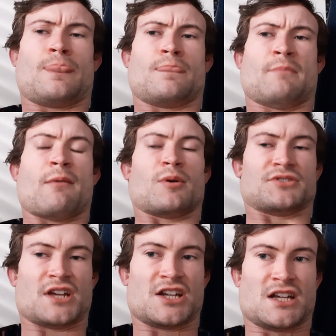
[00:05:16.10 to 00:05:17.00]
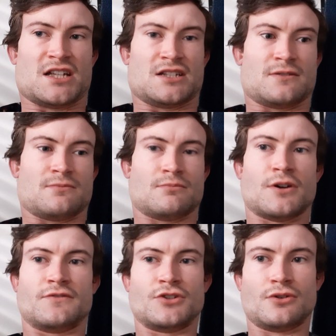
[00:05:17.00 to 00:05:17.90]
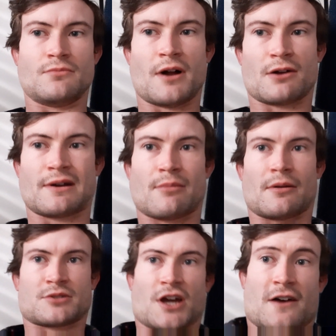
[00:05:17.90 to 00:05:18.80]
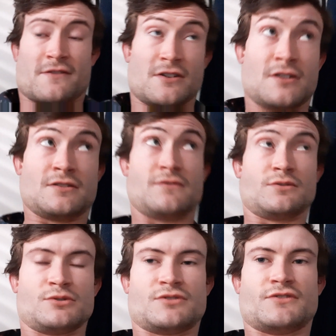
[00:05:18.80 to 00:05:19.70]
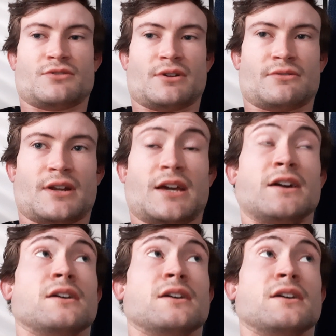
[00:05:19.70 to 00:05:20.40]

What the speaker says: Manuel Sanchez moved to Mike Winterbottom's car for 2020.